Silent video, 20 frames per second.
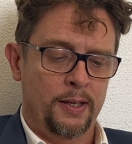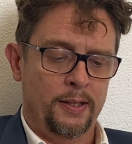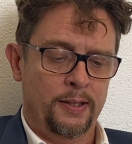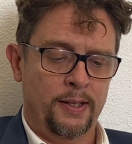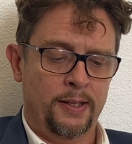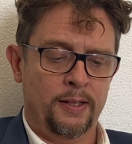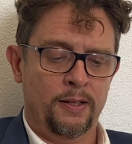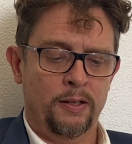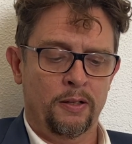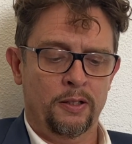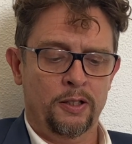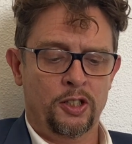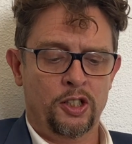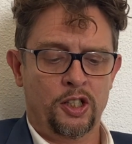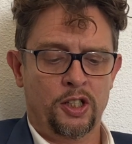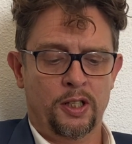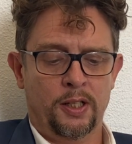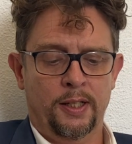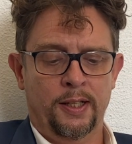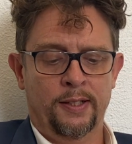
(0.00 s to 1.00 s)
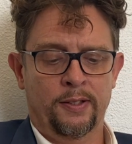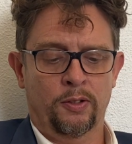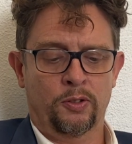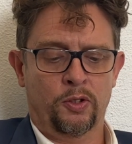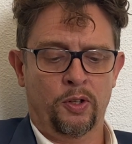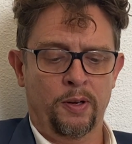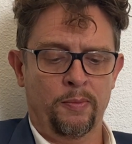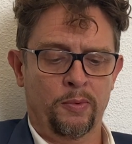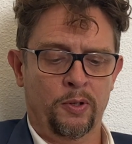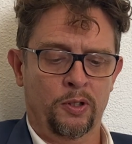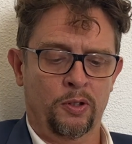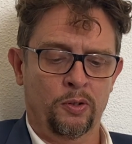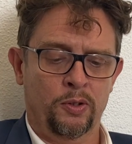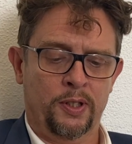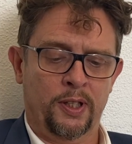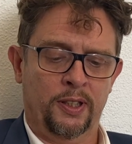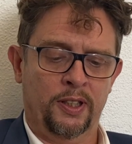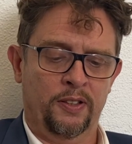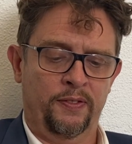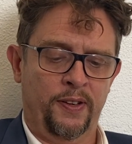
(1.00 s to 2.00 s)
This launch is a
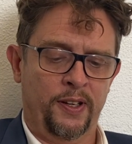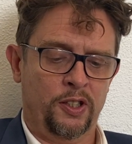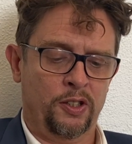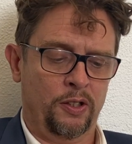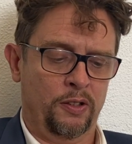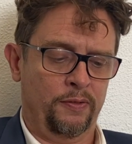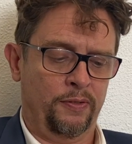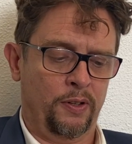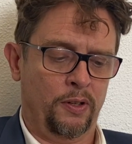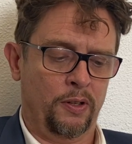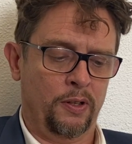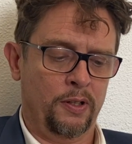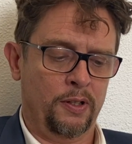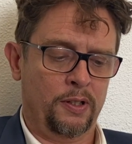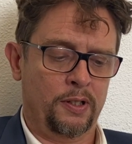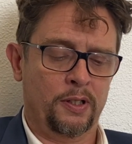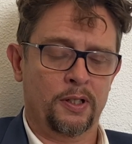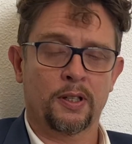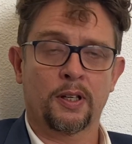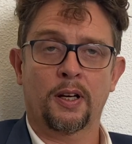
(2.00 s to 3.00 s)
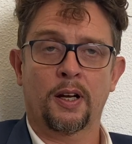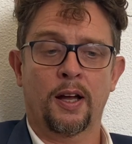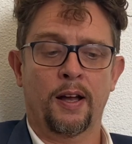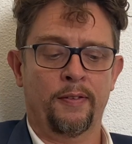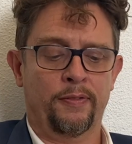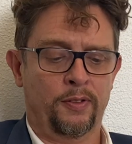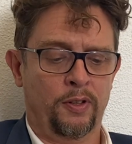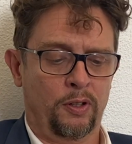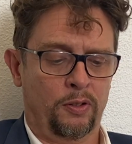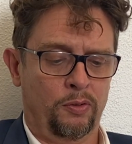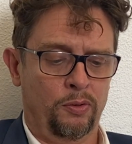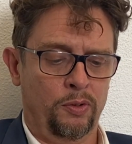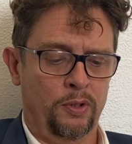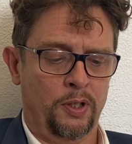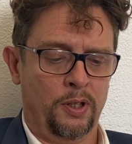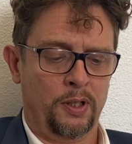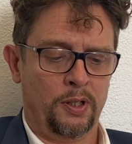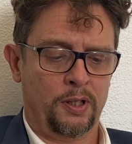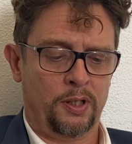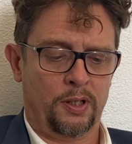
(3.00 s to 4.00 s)
tremendous satisfaction for us after 2
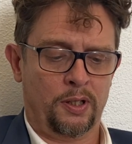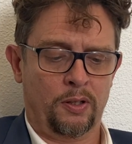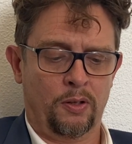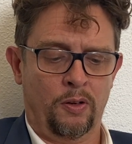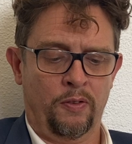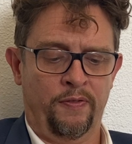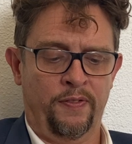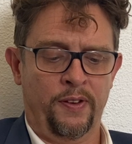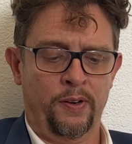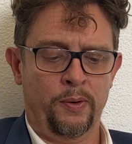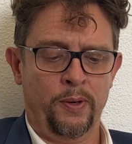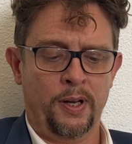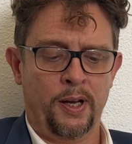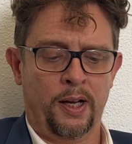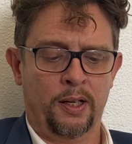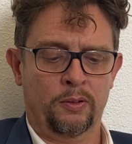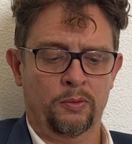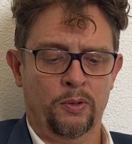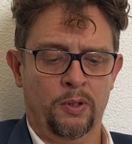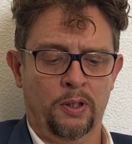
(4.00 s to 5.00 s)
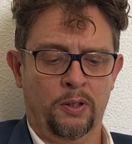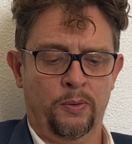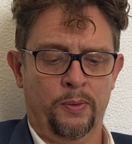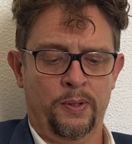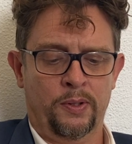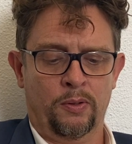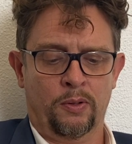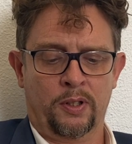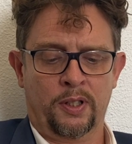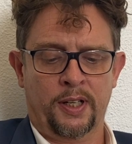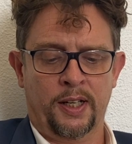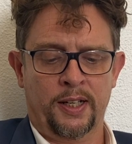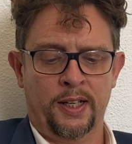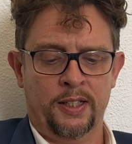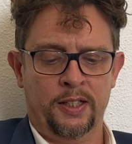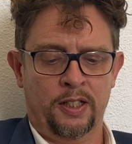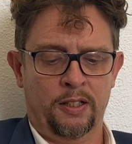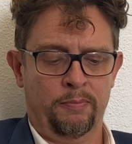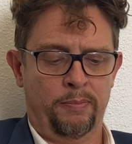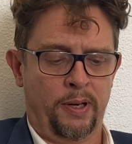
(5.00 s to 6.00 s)
years of very hard work with our
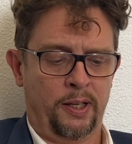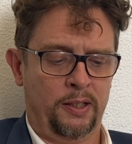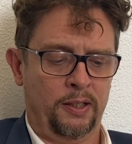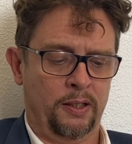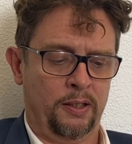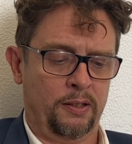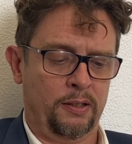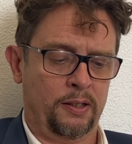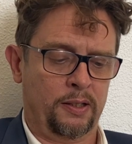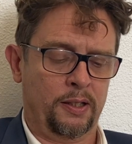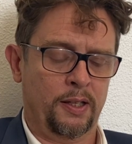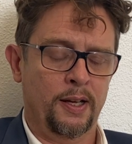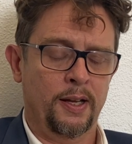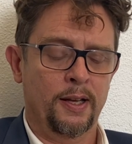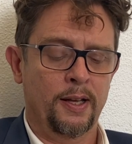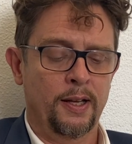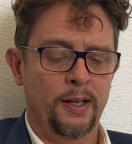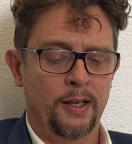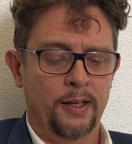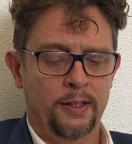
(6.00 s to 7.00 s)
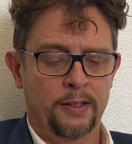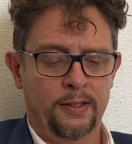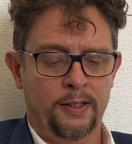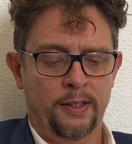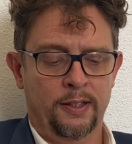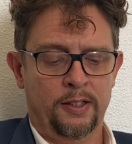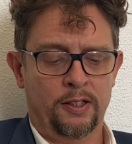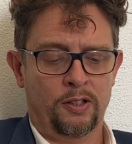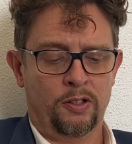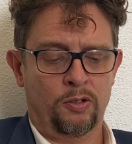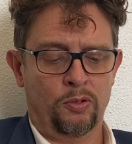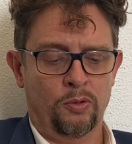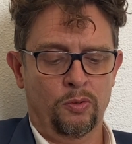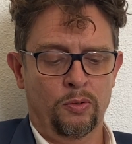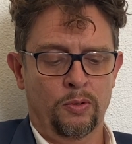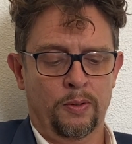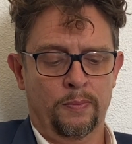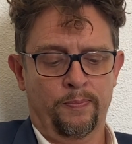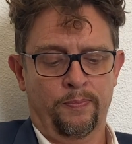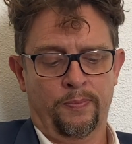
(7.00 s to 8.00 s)
Canadian partners since
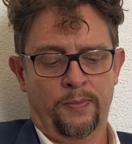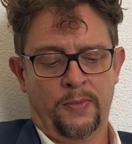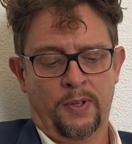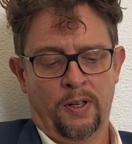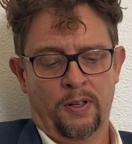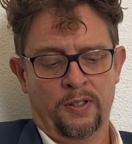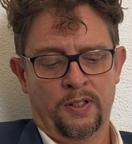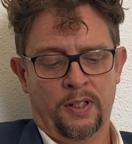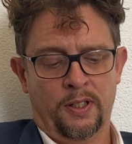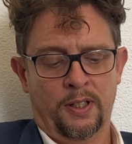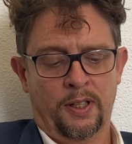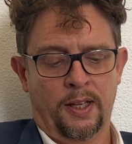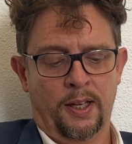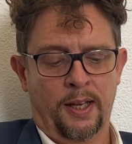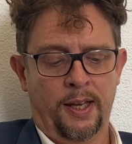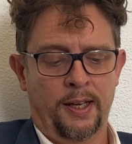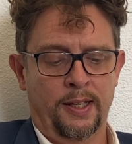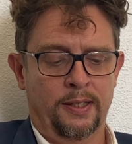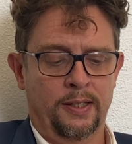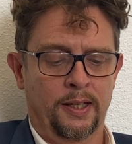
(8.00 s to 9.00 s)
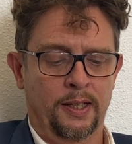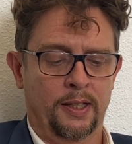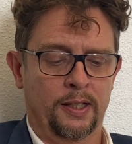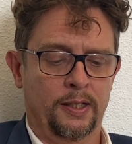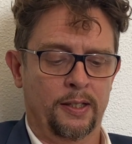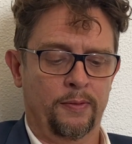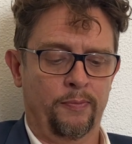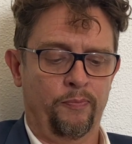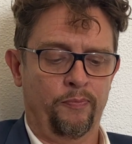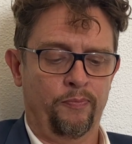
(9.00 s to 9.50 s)
2018.